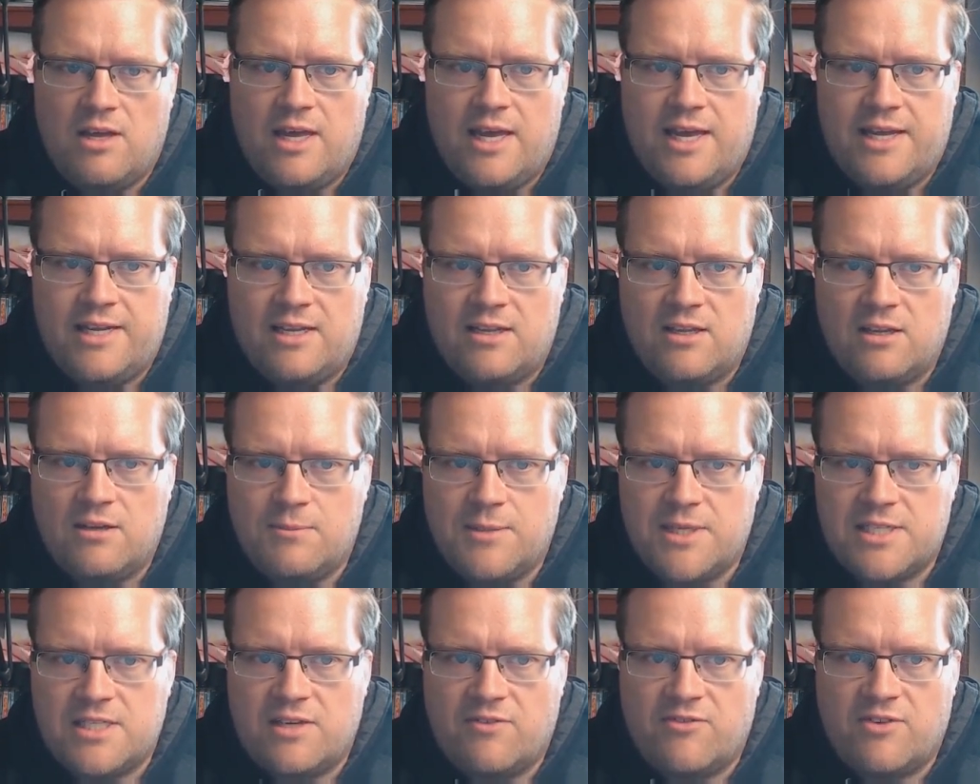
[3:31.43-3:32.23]
it a little
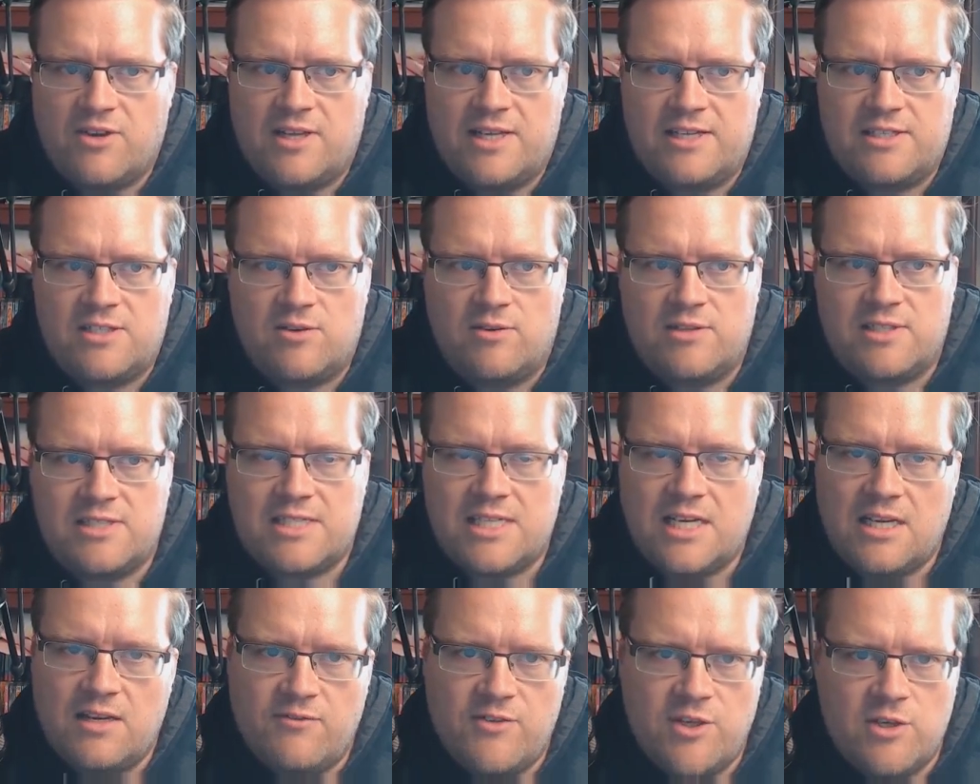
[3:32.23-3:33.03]
bit differently. So
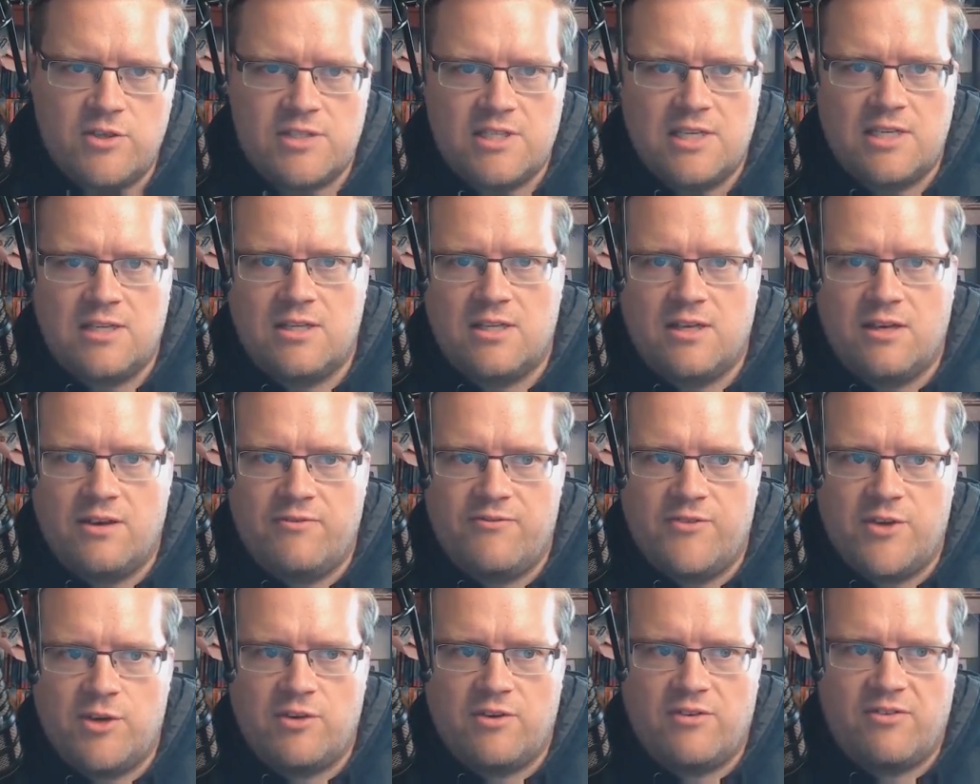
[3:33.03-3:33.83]
instead of using the
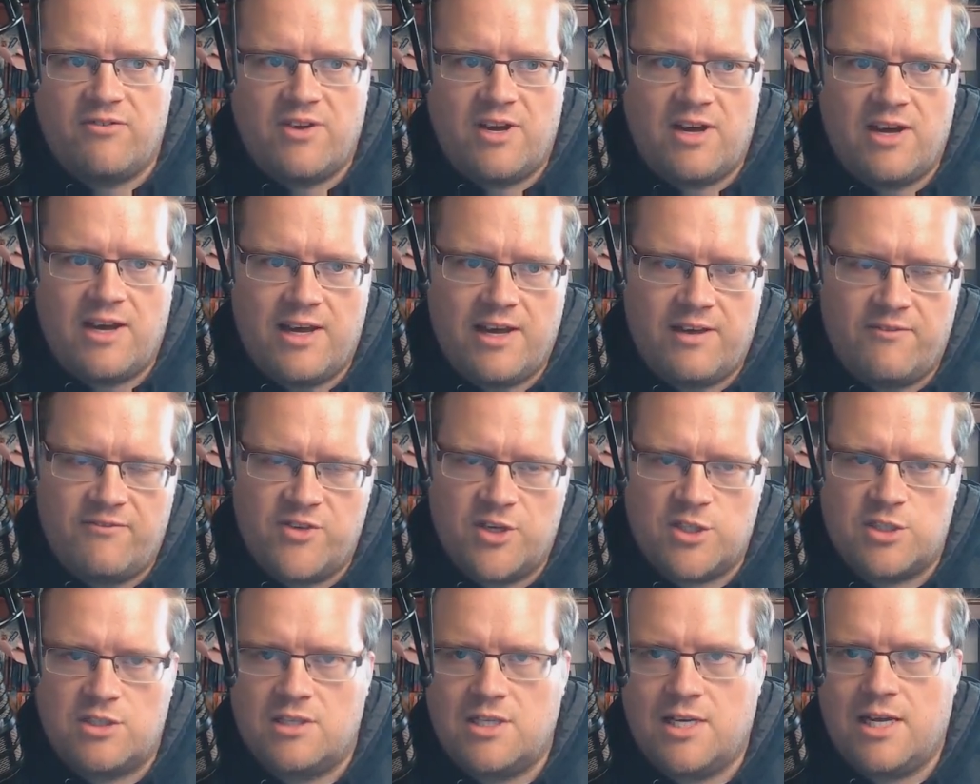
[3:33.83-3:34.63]
Vuetify
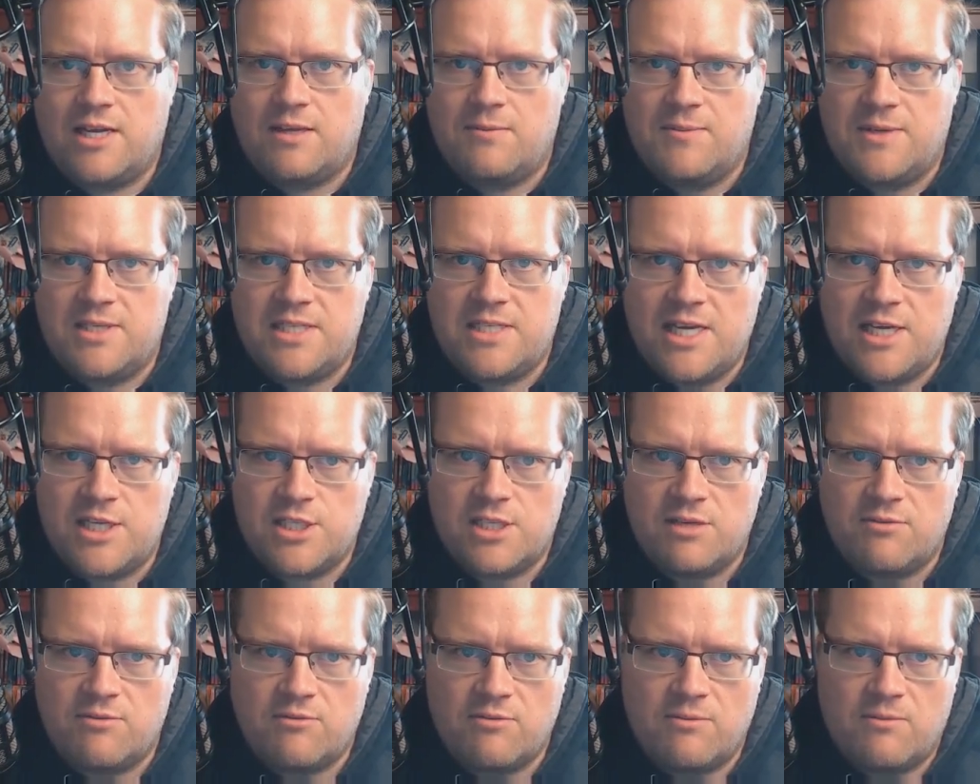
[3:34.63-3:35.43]
official
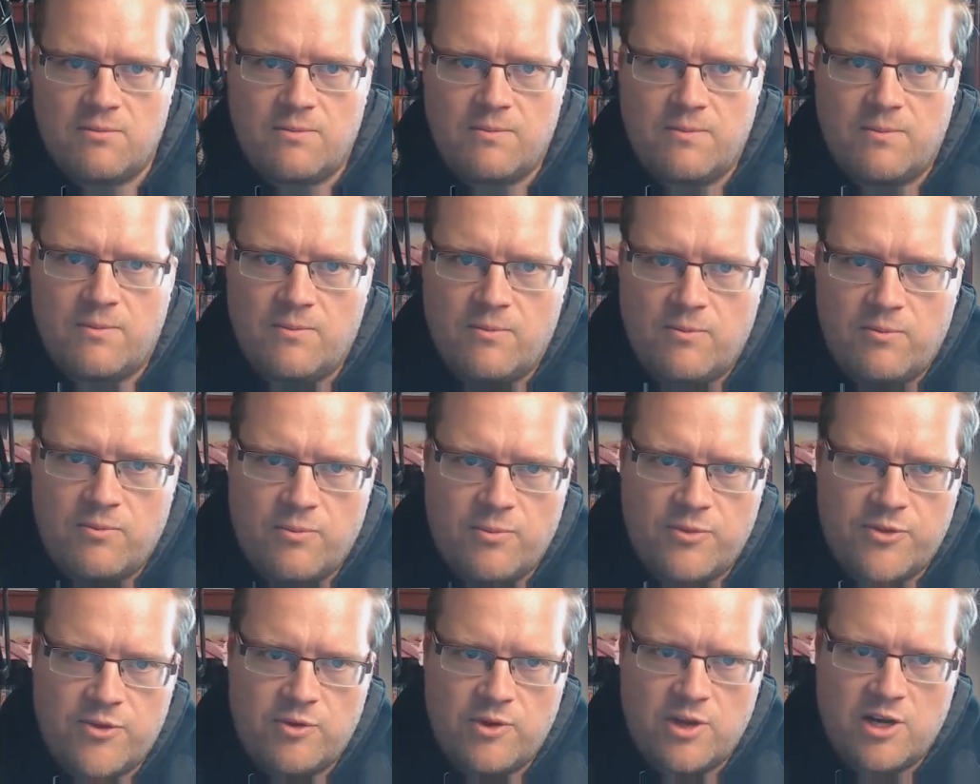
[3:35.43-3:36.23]
documentation
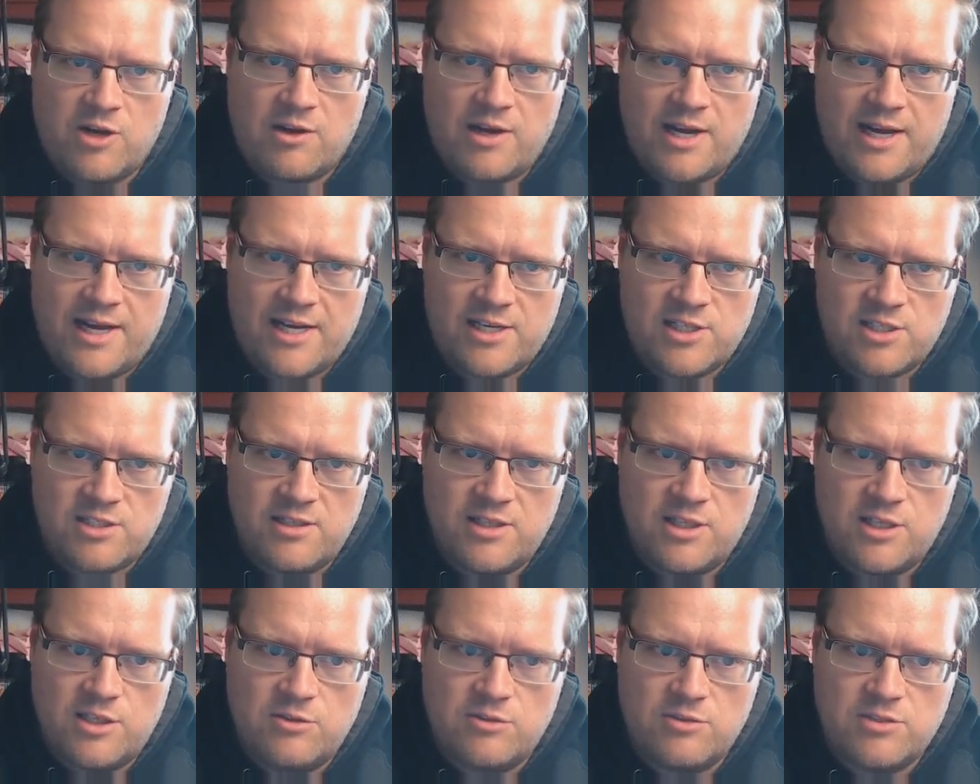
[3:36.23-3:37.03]
through here, I
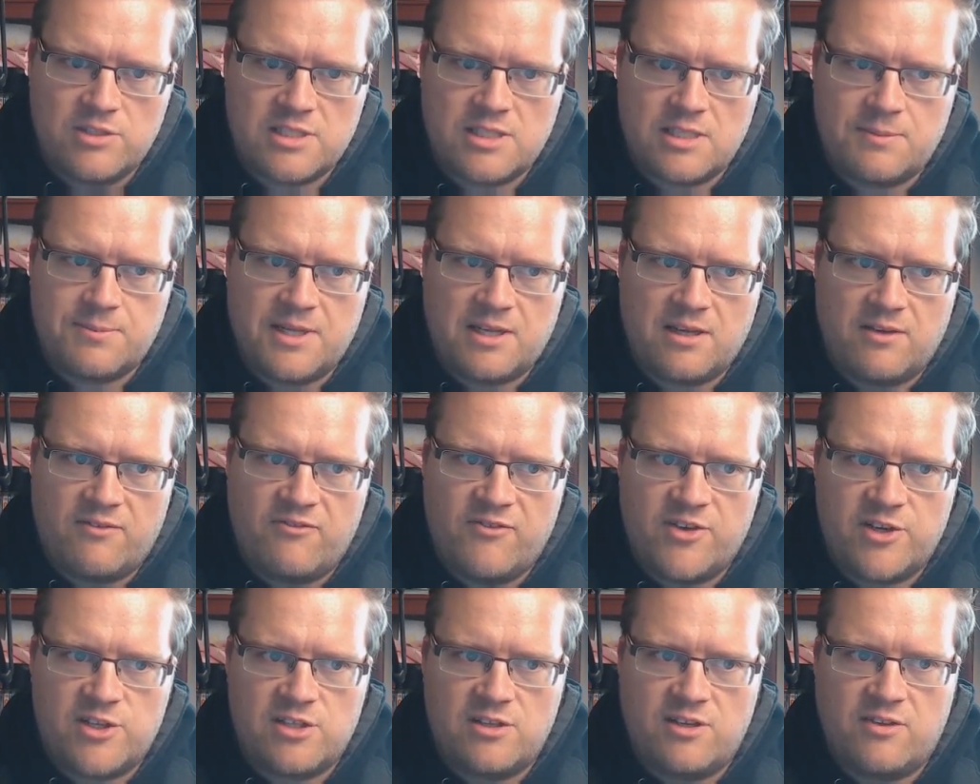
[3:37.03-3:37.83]
actually used something
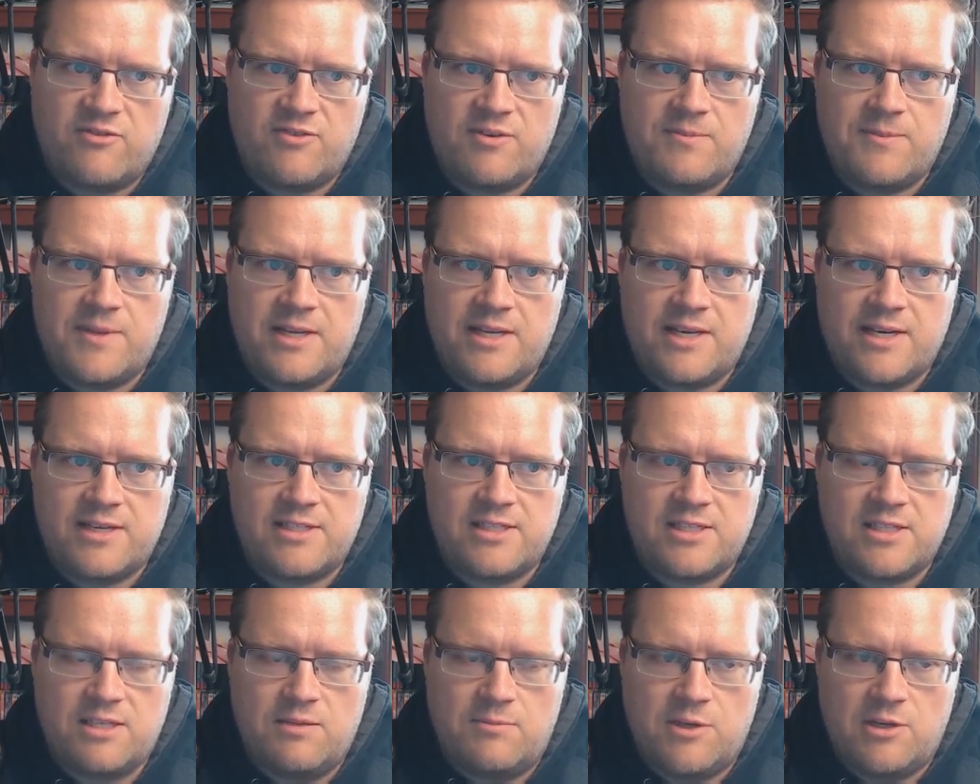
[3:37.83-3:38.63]
officially from the
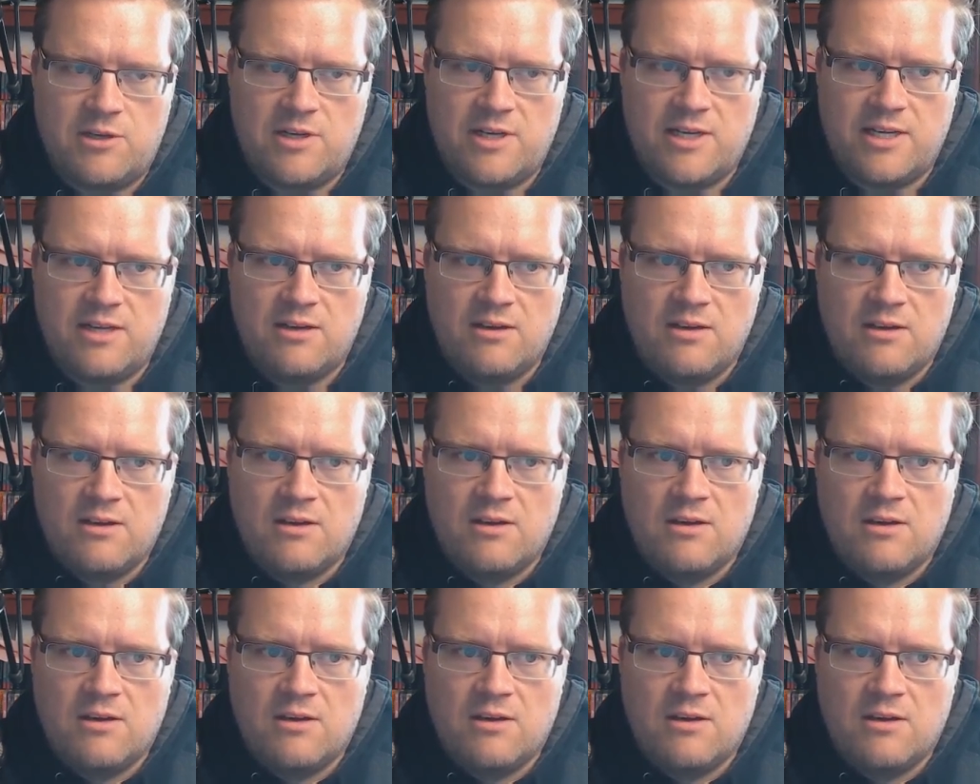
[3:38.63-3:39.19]
Nuxt community.